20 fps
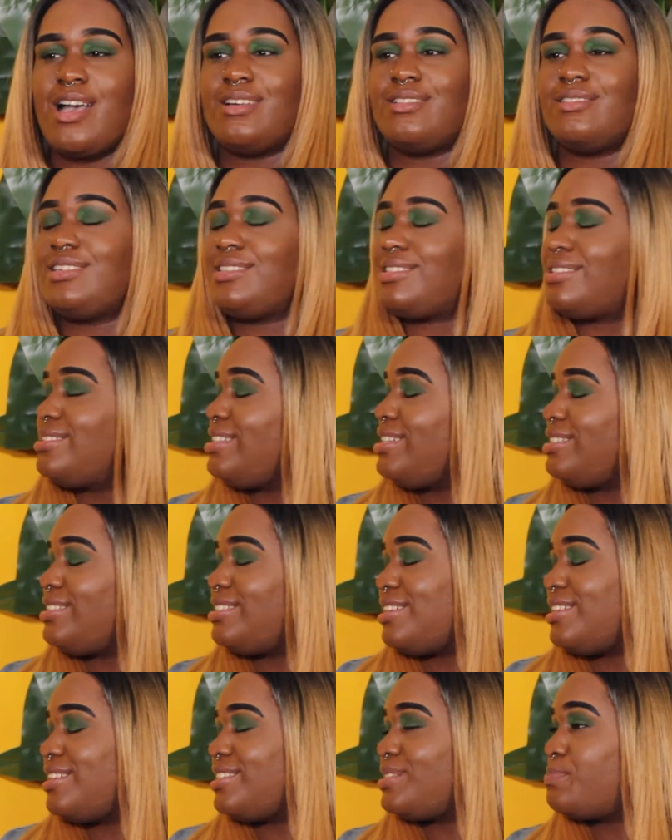listening
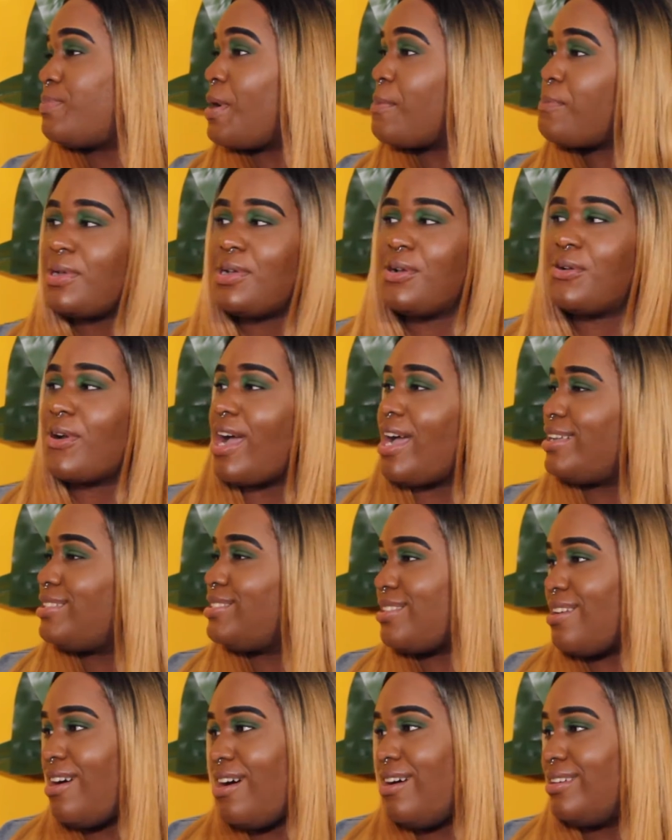to his bump and grind
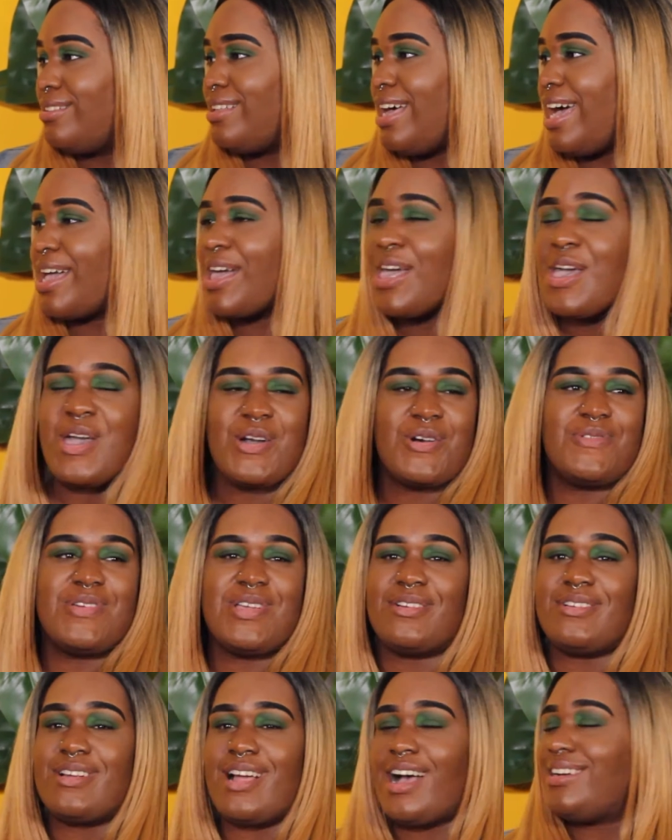song, like
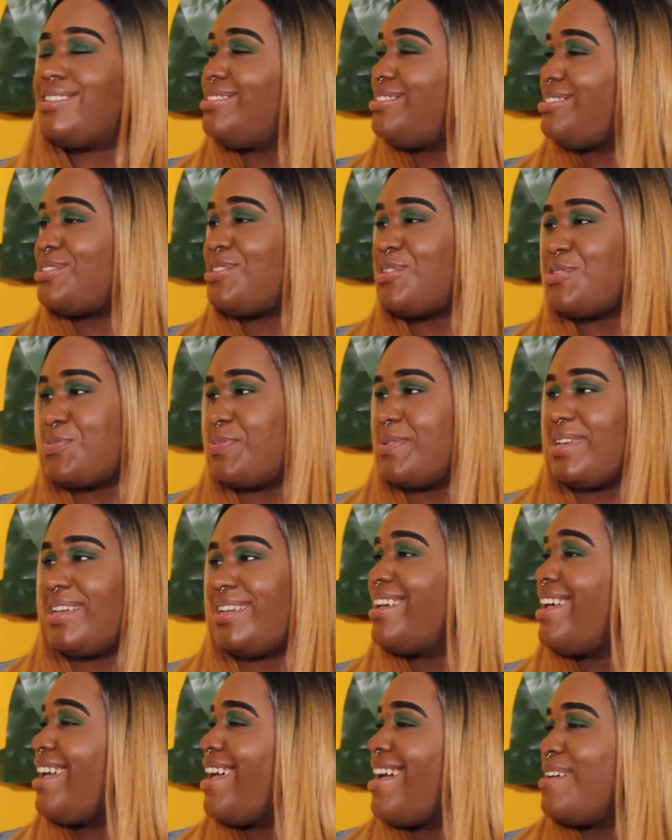We Are Not Stupid.